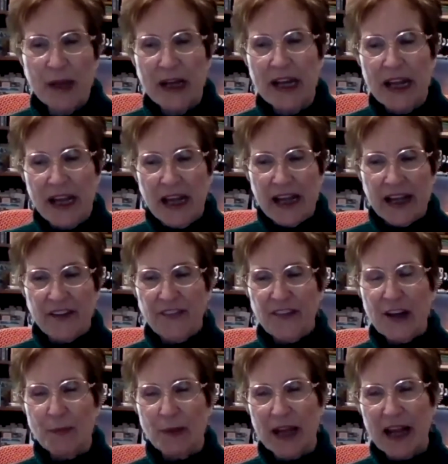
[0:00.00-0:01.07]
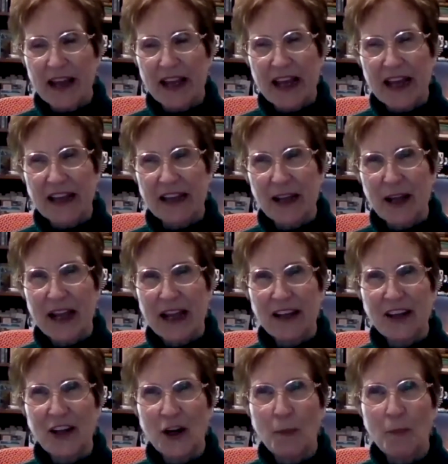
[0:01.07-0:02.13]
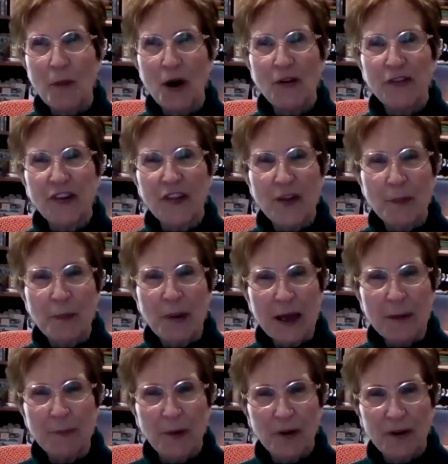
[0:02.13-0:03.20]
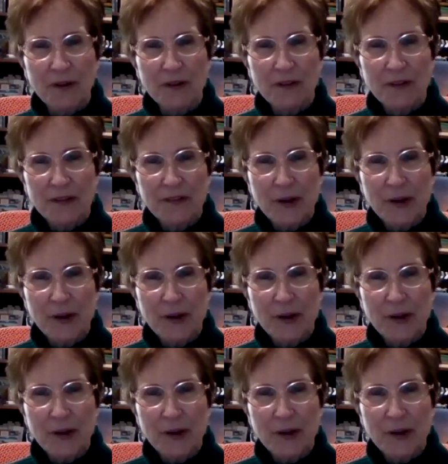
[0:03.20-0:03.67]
But it seemed like, most of the people